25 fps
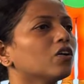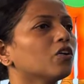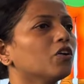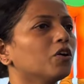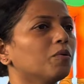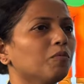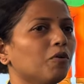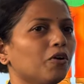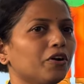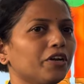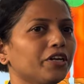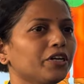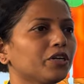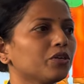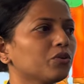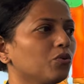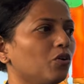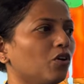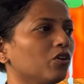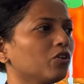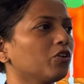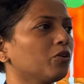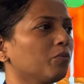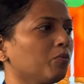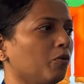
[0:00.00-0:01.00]
Good morning,
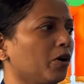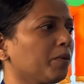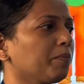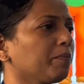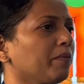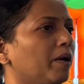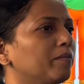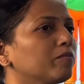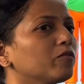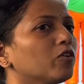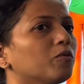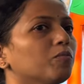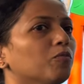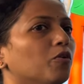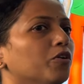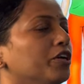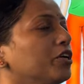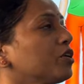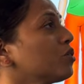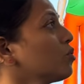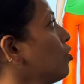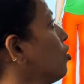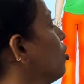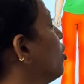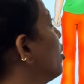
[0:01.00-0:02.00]
ma'am. Good morning
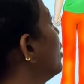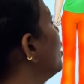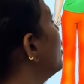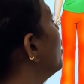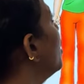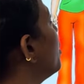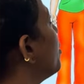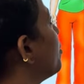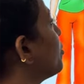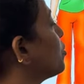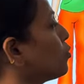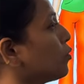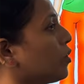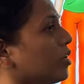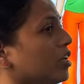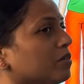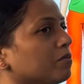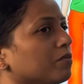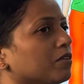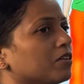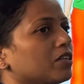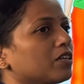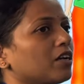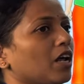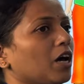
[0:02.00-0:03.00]
to all. Today's
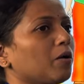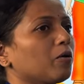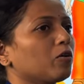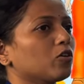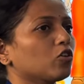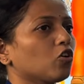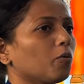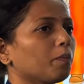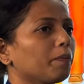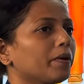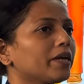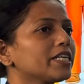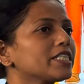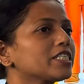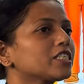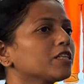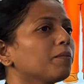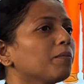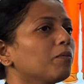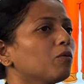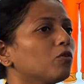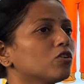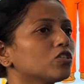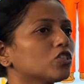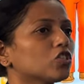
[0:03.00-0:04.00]
topic is the
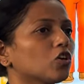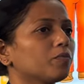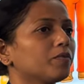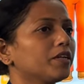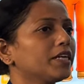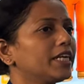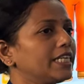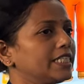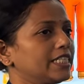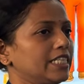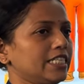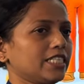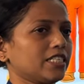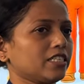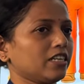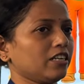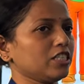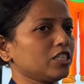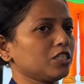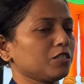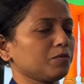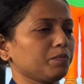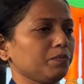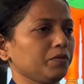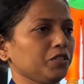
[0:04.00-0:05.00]
modes of the disease
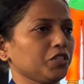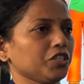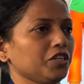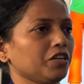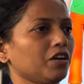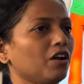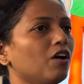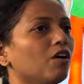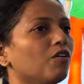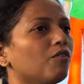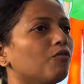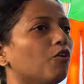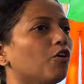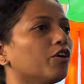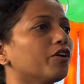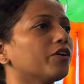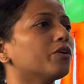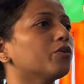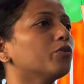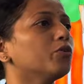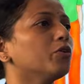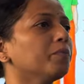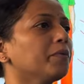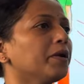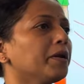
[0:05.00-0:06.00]
transmission. What
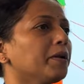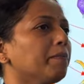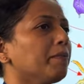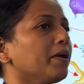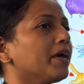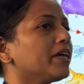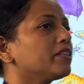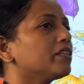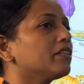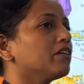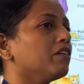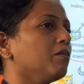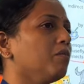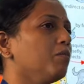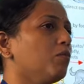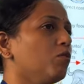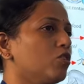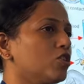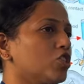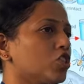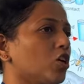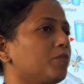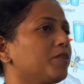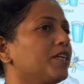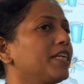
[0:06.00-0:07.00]
do you mean by the
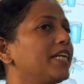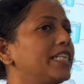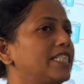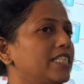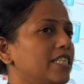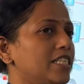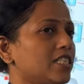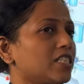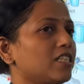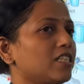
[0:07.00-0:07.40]
modes of the disease